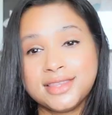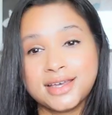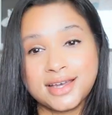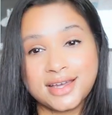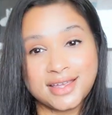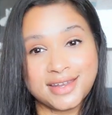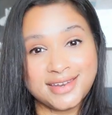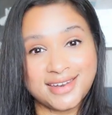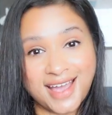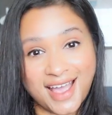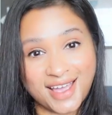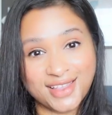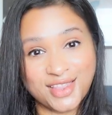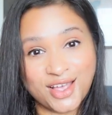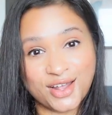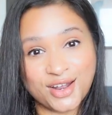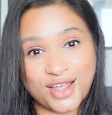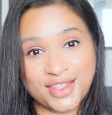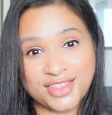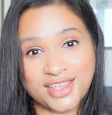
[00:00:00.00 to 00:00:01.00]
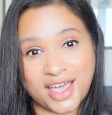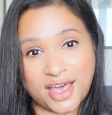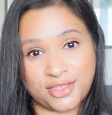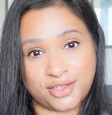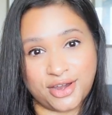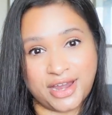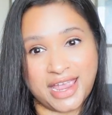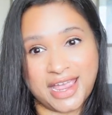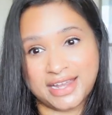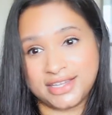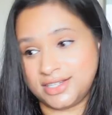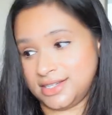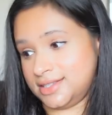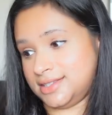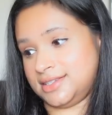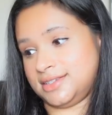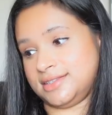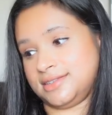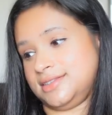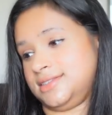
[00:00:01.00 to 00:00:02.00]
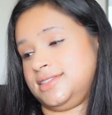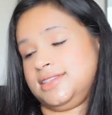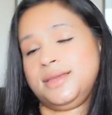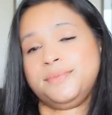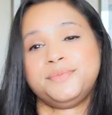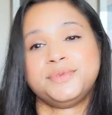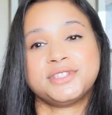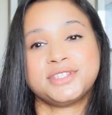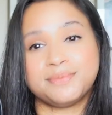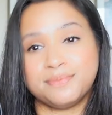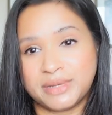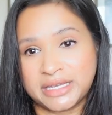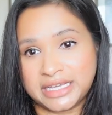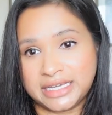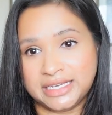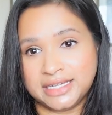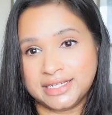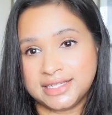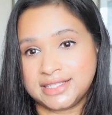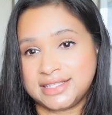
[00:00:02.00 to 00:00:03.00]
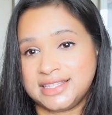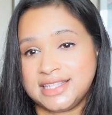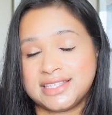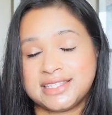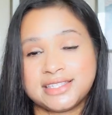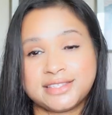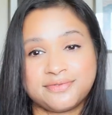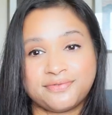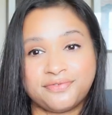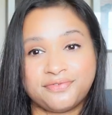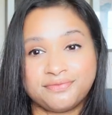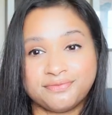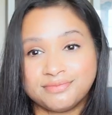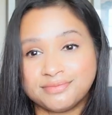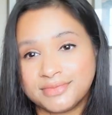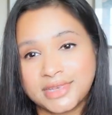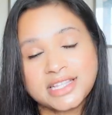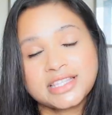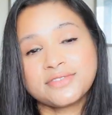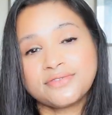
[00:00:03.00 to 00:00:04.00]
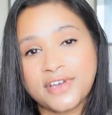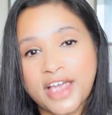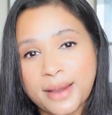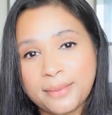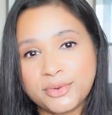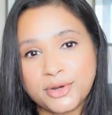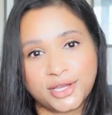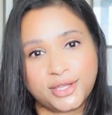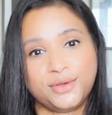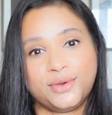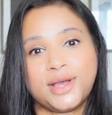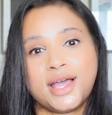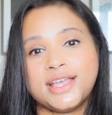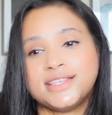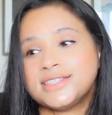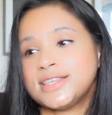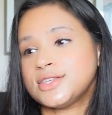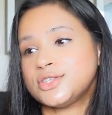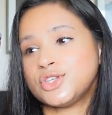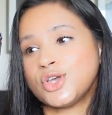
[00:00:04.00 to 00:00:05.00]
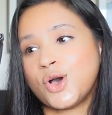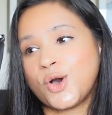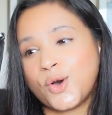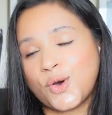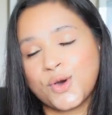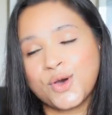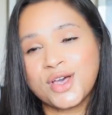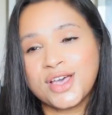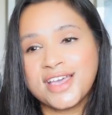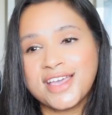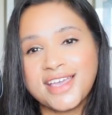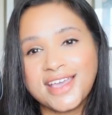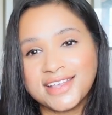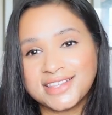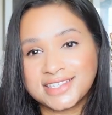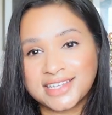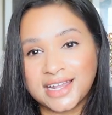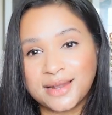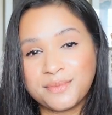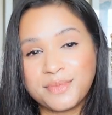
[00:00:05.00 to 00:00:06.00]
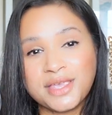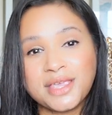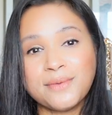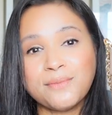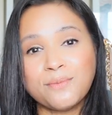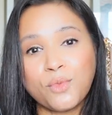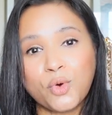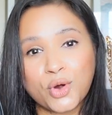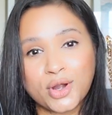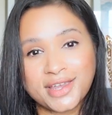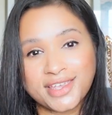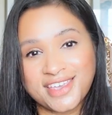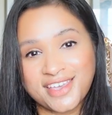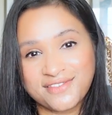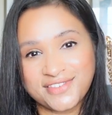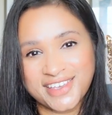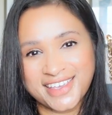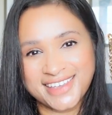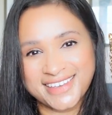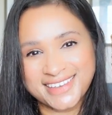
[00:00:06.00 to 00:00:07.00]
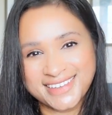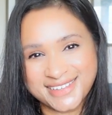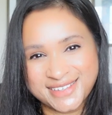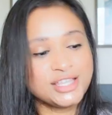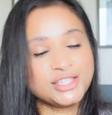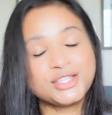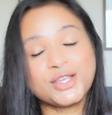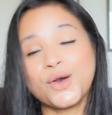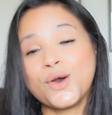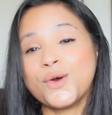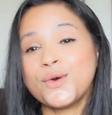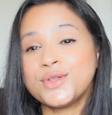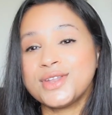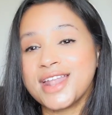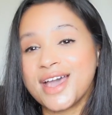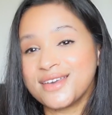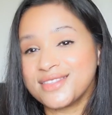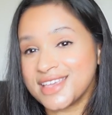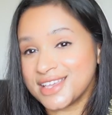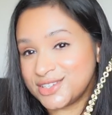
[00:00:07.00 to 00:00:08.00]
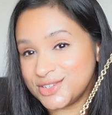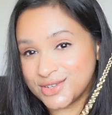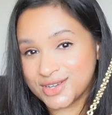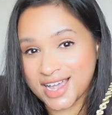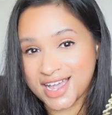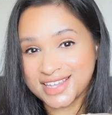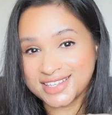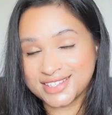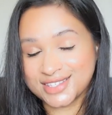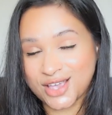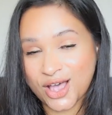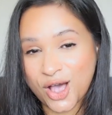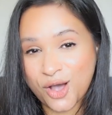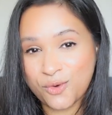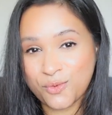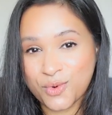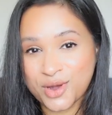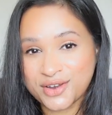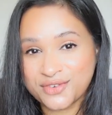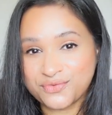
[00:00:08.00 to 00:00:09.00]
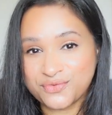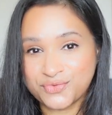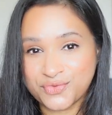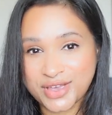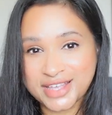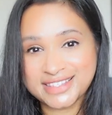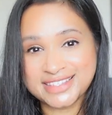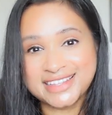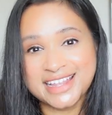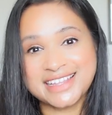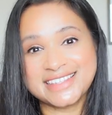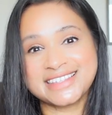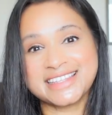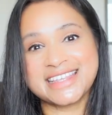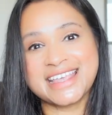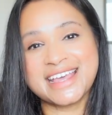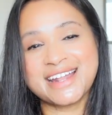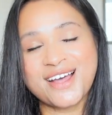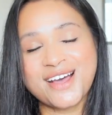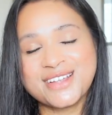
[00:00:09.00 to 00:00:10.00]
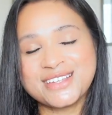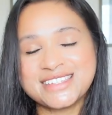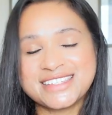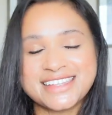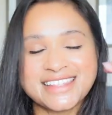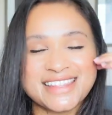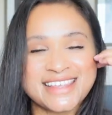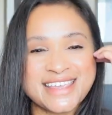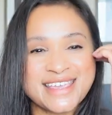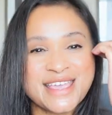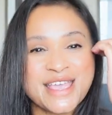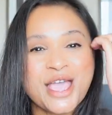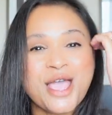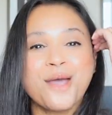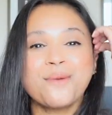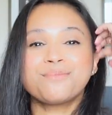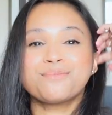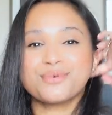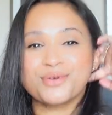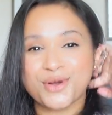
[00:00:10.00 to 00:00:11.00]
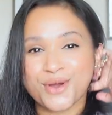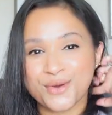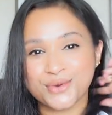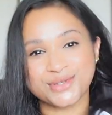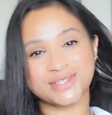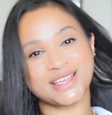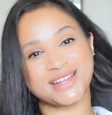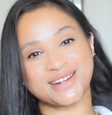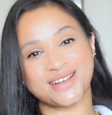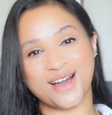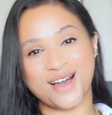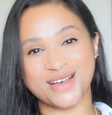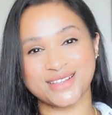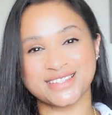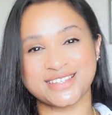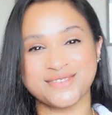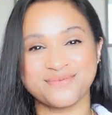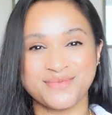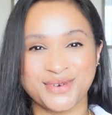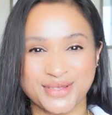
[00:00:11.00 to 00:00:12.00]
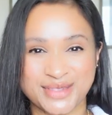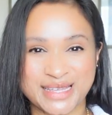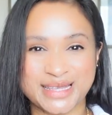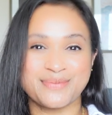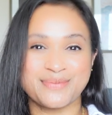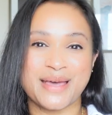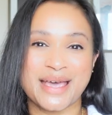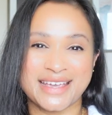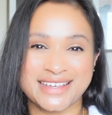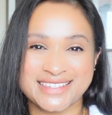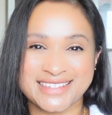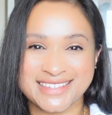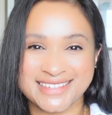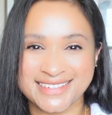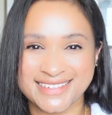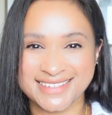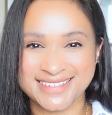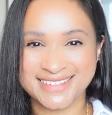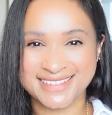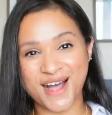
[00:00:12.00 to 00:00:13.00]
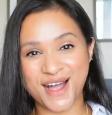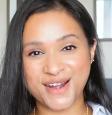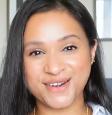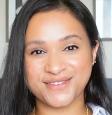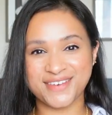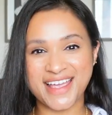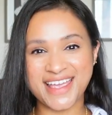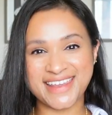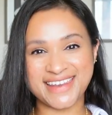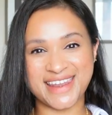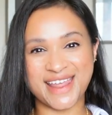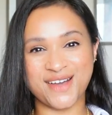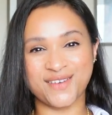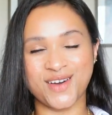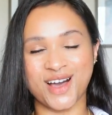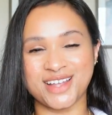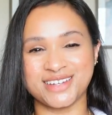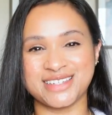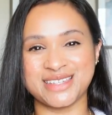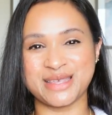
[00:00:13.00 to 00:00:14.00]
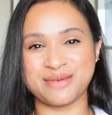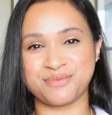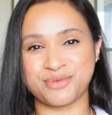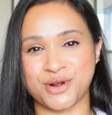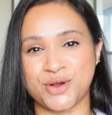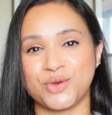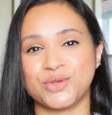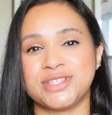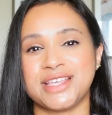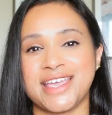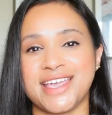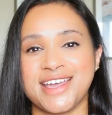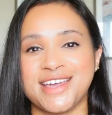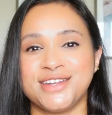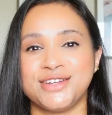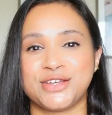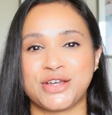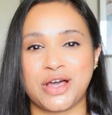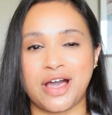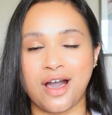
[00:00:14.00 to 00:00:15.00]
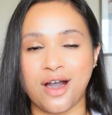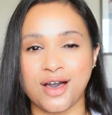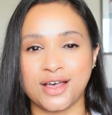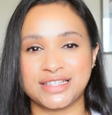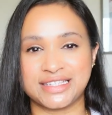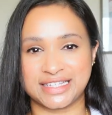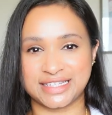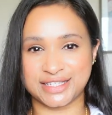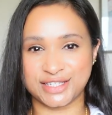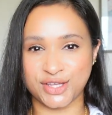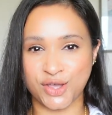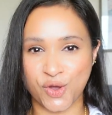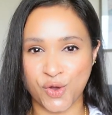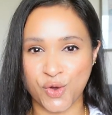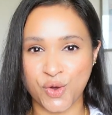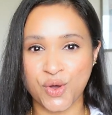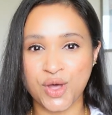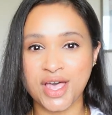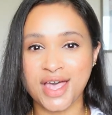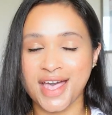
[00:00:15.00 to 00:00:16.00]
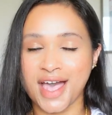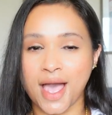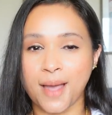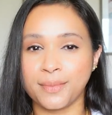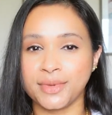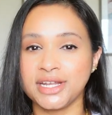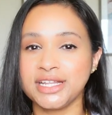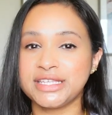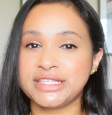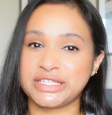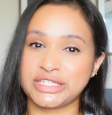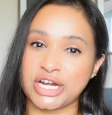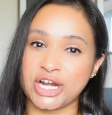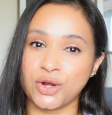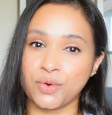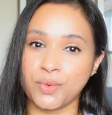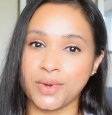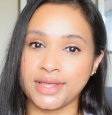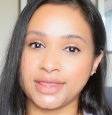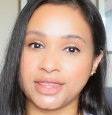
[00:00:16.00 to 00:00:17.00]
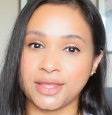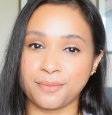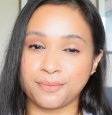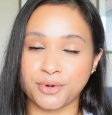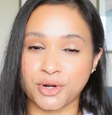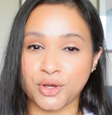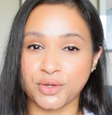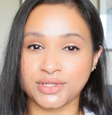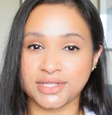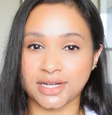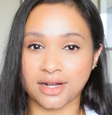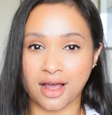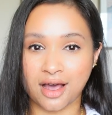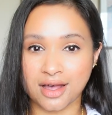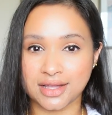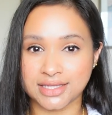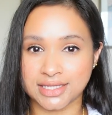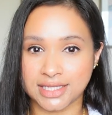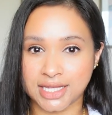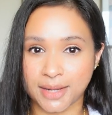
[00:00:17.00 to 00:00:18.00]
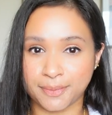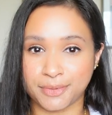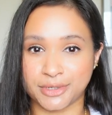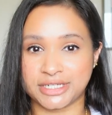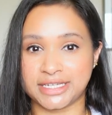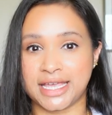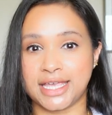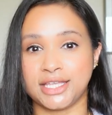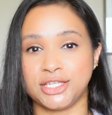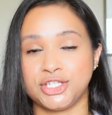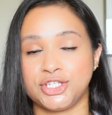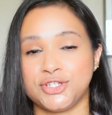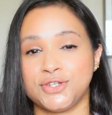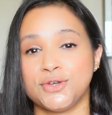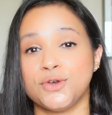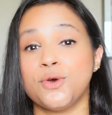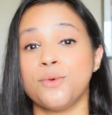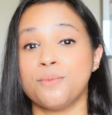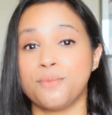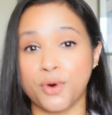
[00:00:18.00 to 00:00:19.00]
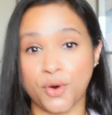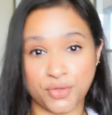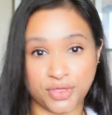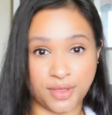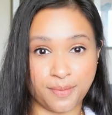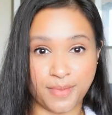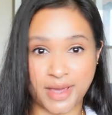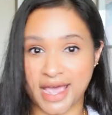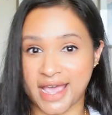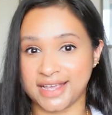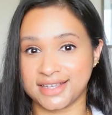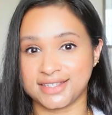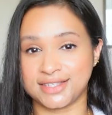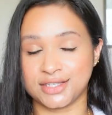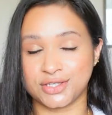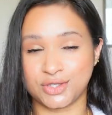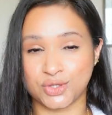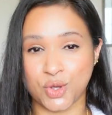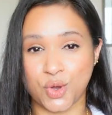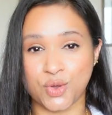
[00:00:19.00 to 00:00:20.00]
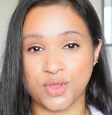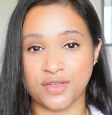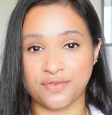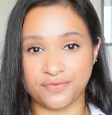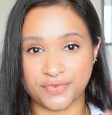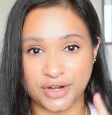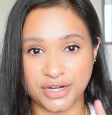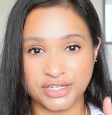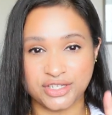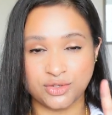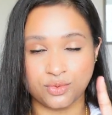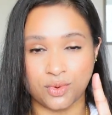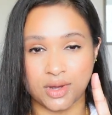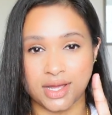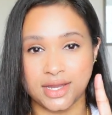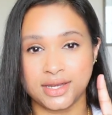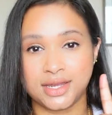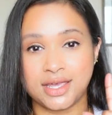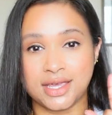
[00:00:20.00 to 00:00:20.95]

The nylon, on the other hand, just zips because this, it's fabric, you guys, so it's gonna be more giving. So now that you guys saw what fits, let's get on to the pros and cons of both bags. All right, now onto the pros and cons. So I'm gonna start with the pros and cons that pertain to both the bags. So the first one